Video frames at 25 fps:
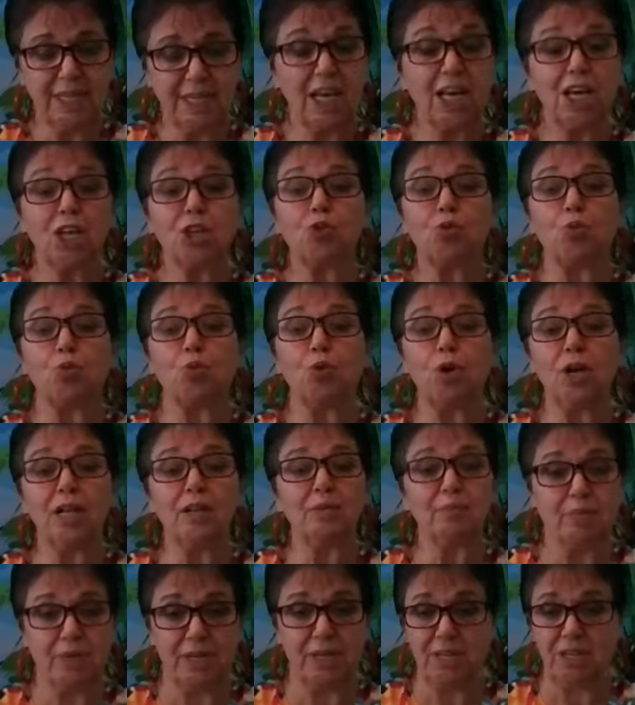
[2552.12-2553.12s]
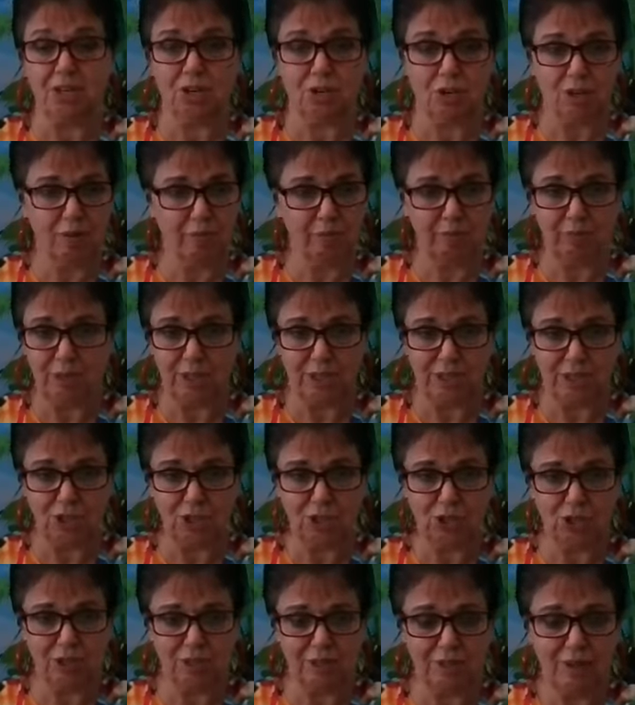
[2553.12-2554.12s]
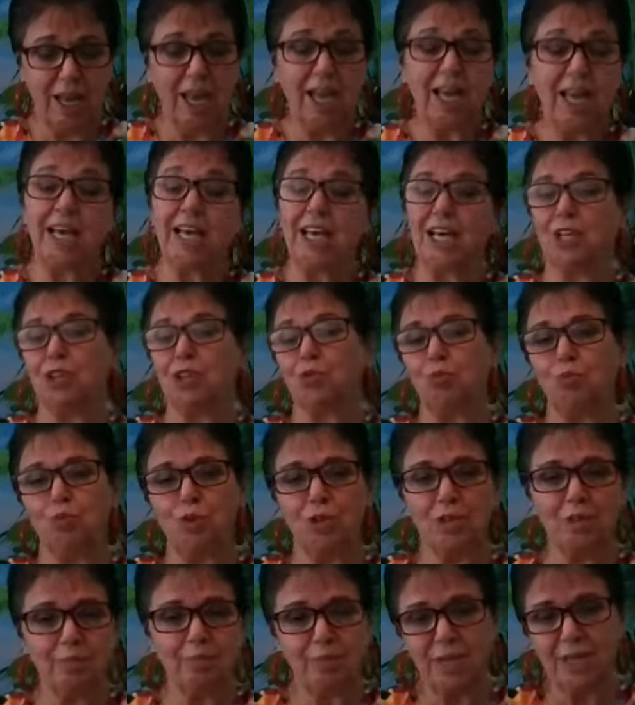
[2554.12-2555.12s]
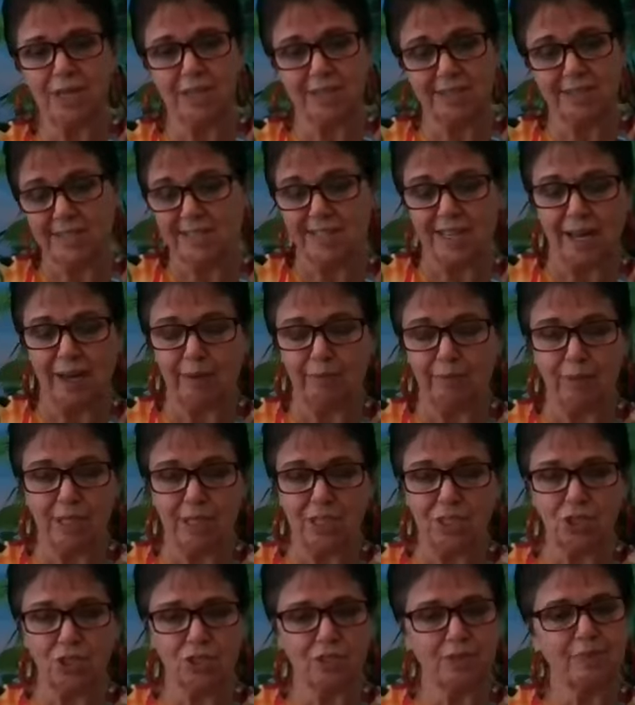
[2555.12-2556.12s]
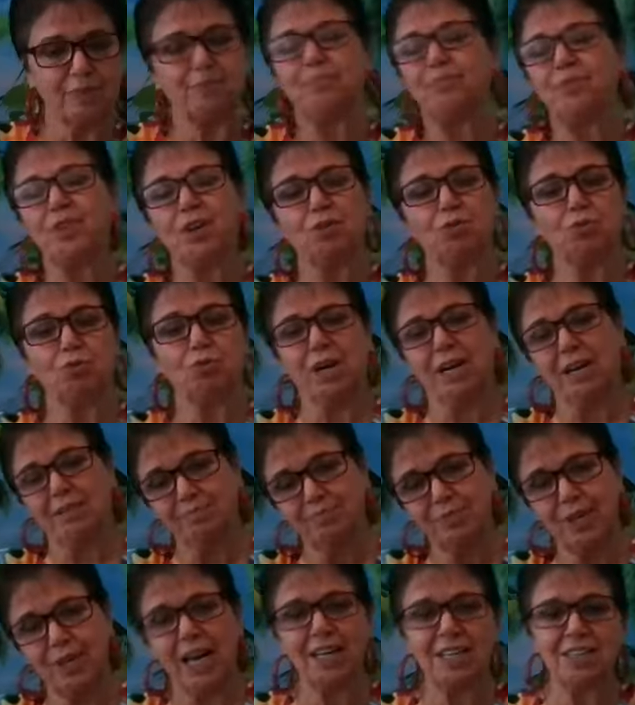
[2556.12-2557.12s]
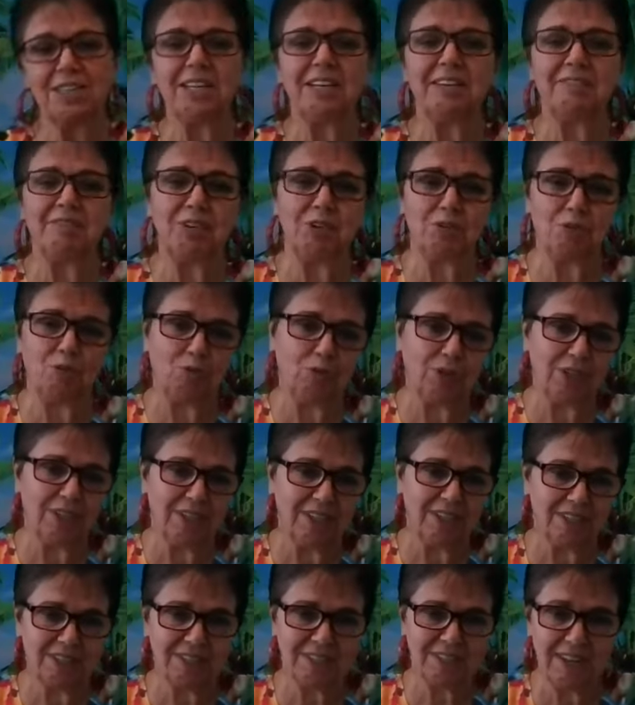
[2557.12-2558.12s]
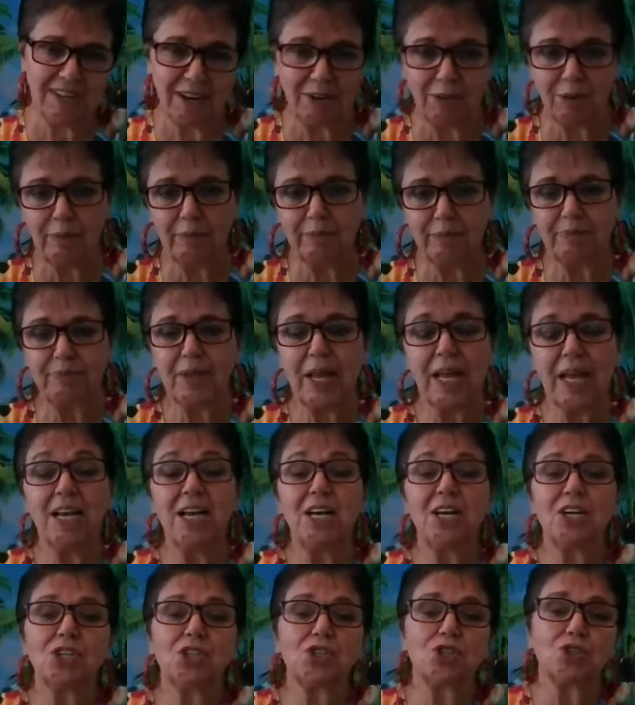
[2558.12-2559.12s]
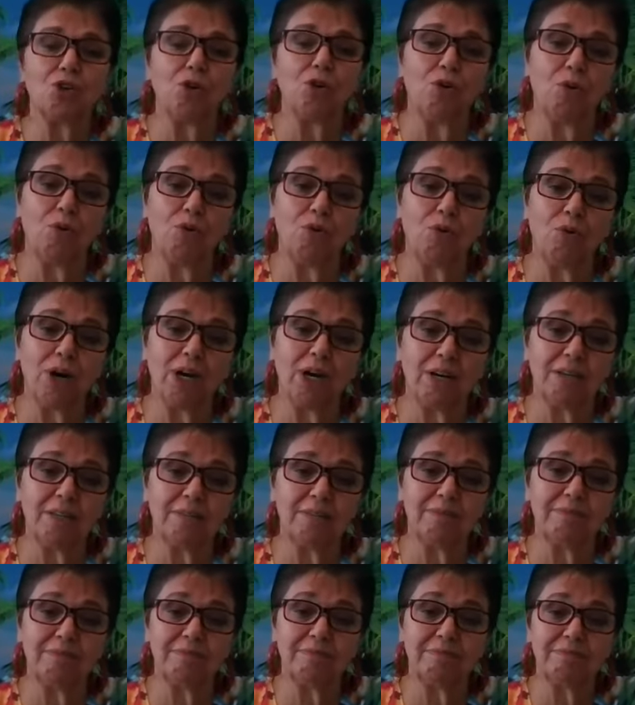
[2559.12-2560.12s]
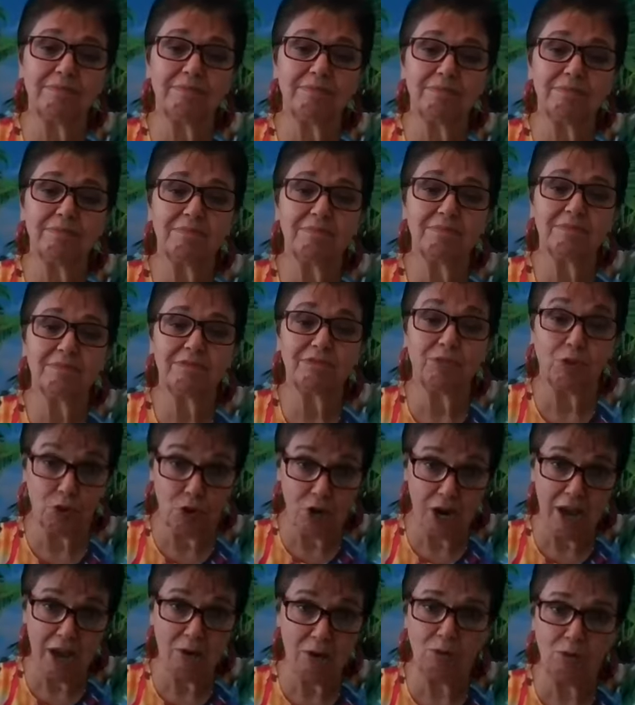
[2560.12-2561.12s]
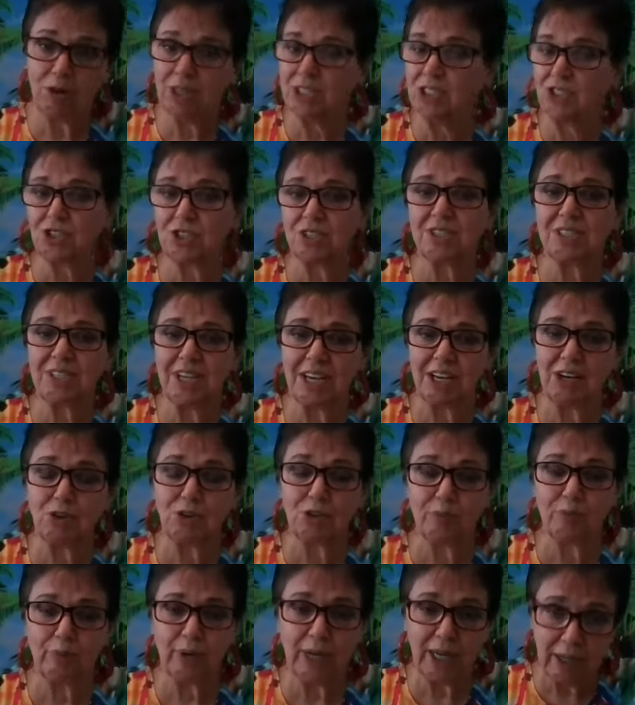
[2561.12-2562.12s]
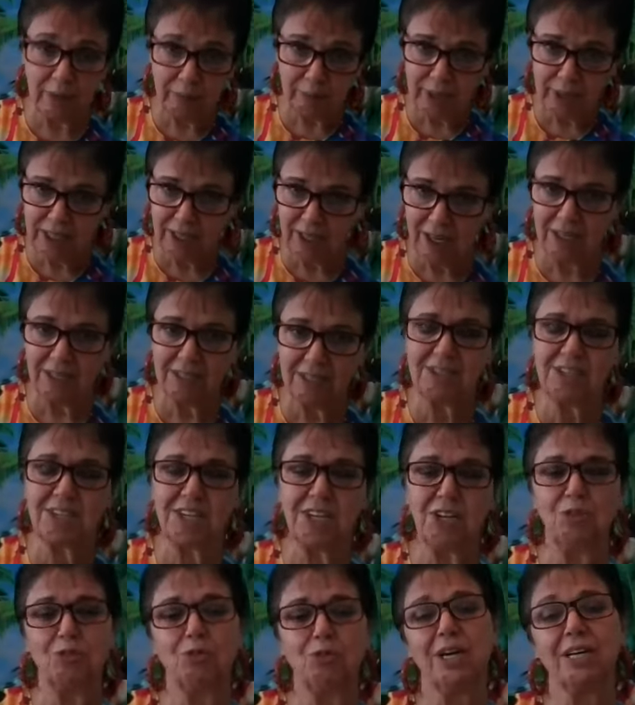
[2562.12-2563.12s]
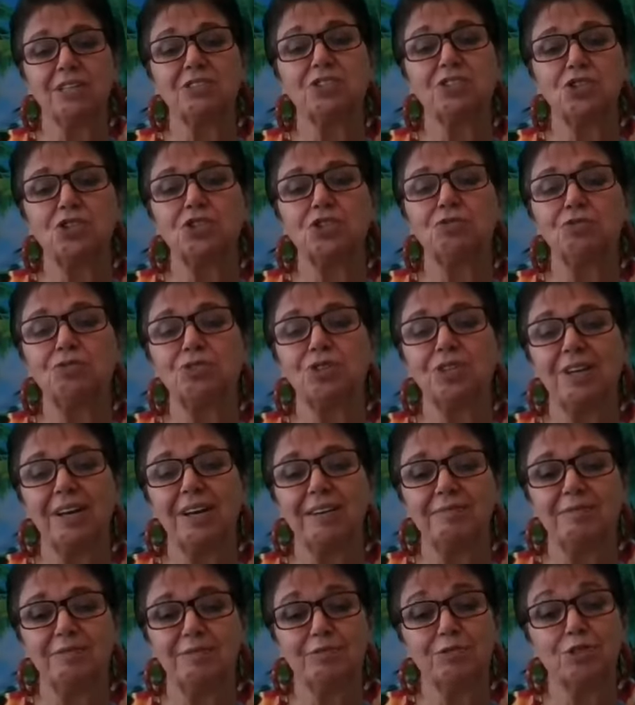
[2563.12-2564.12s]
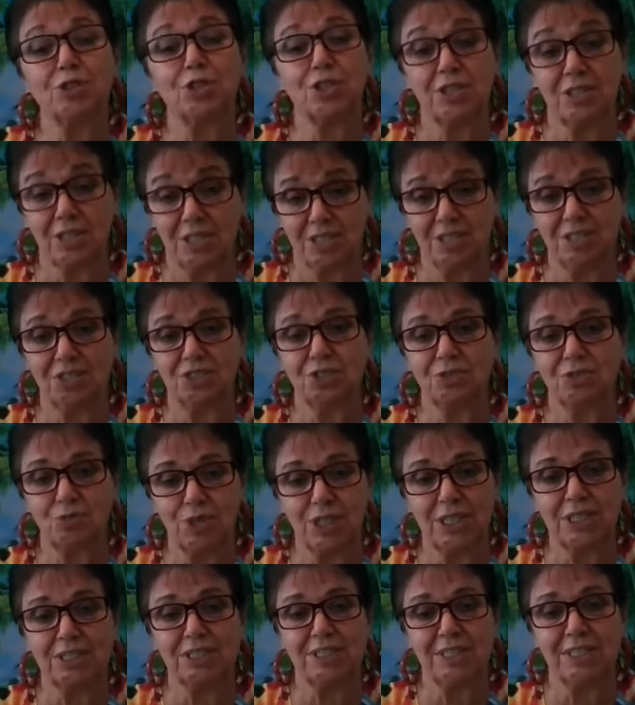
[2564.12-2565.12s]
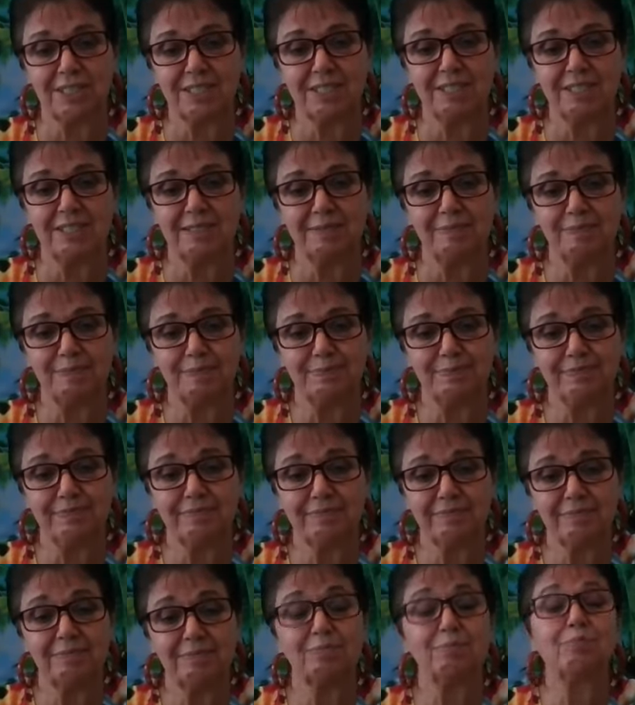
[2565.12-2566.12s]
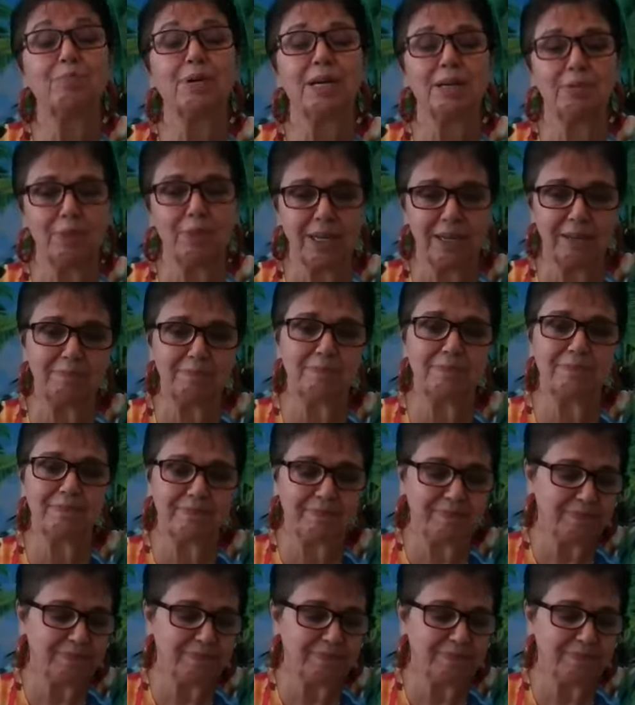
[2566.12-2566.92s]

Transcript: It will be accomplished. It will be established. Okay, I leave you with this now. So for now, I just say goodbye, but I'll see you next Tuesday for another great lesson. Bye-bye.